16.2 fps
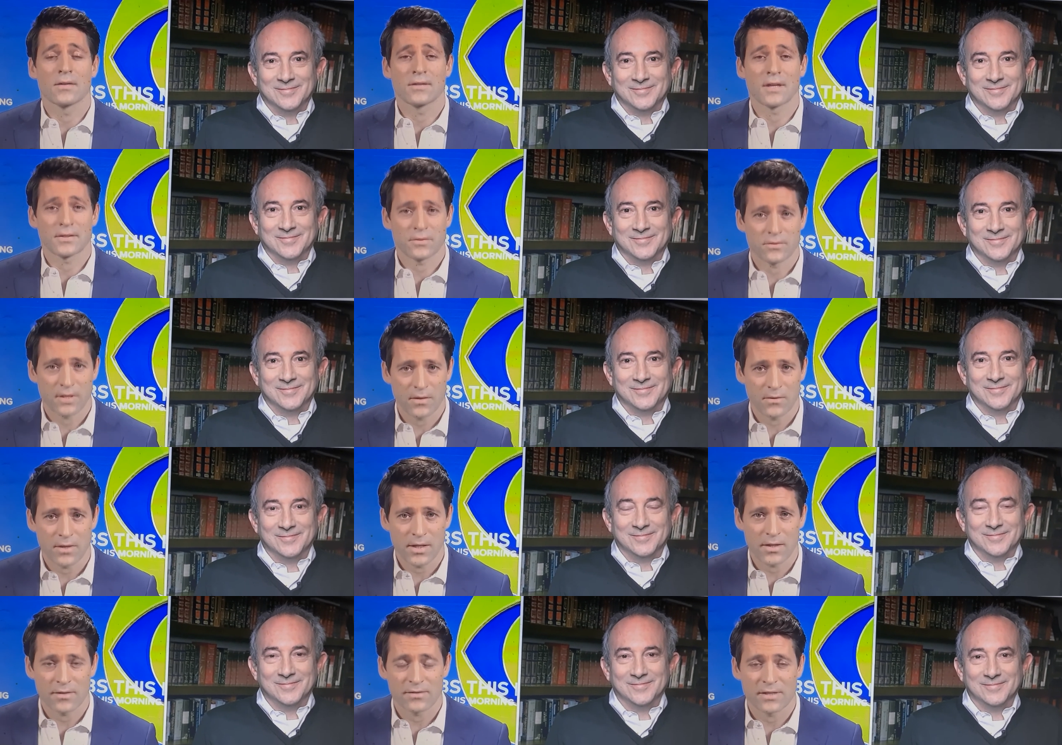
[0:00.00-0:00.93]
Speaker 1: Dr. David
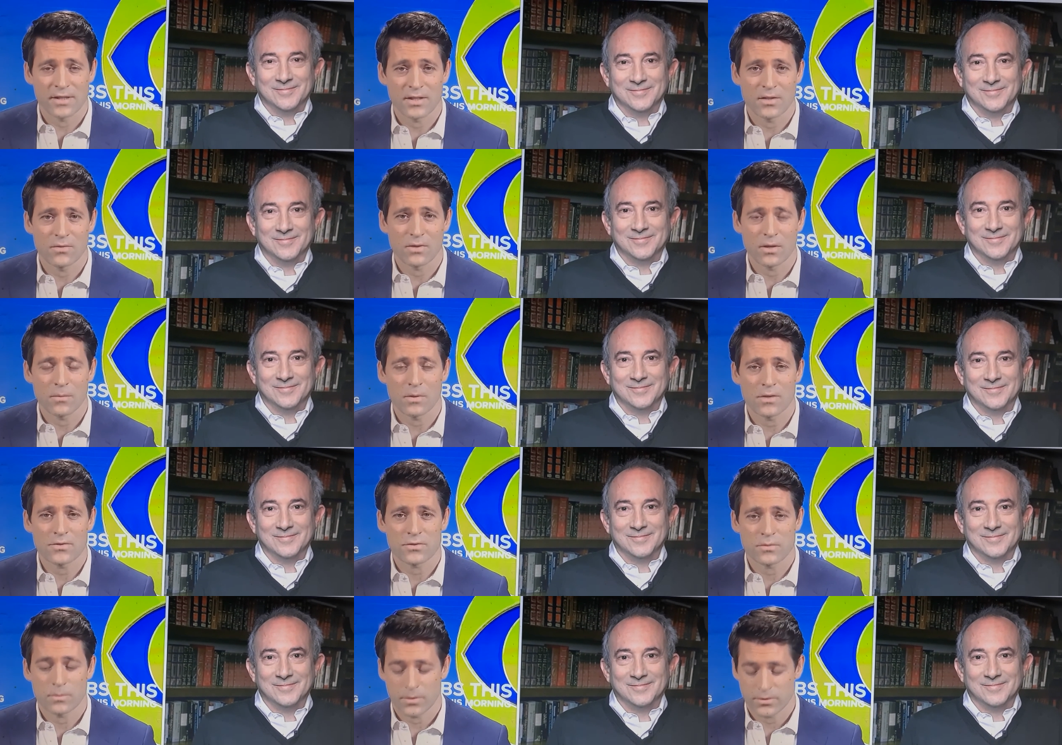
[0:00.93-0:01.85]
Agus, thank you very much.
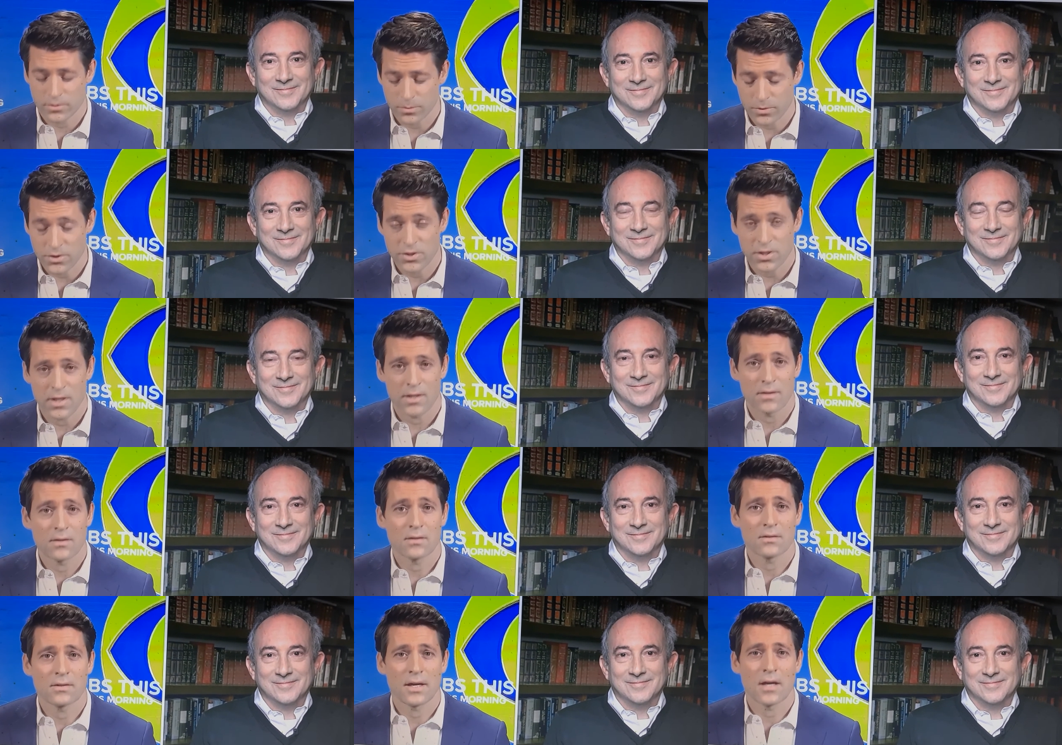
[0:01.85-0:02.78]
Much appreciated.
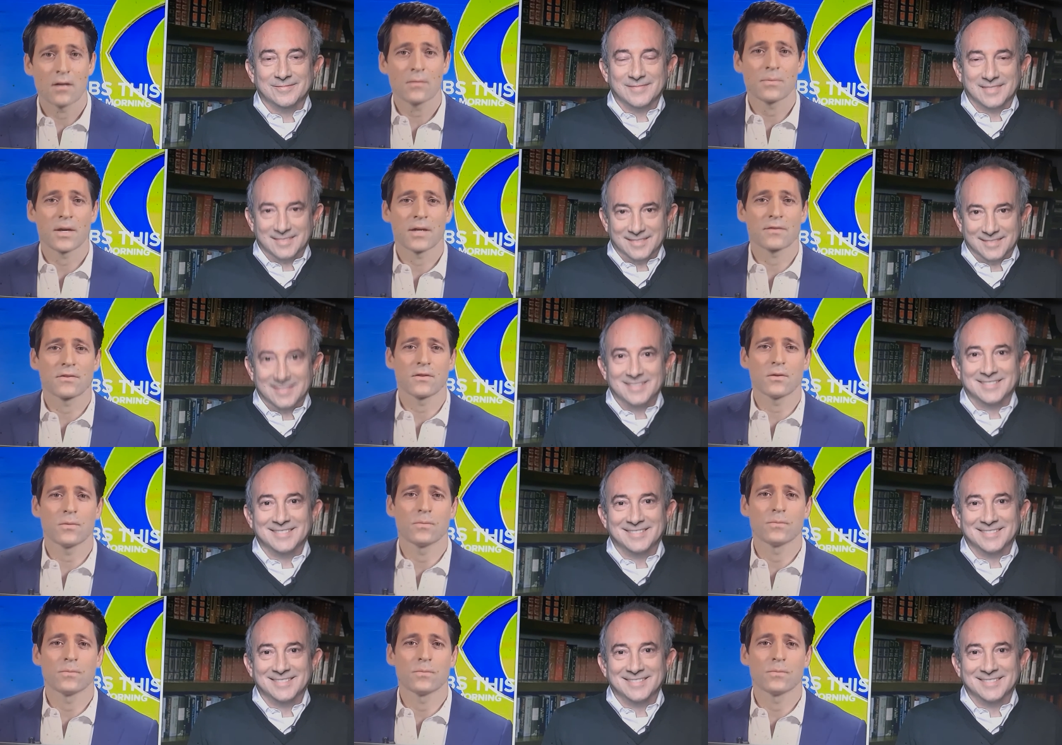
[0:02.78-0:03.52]
Gayle, back to you.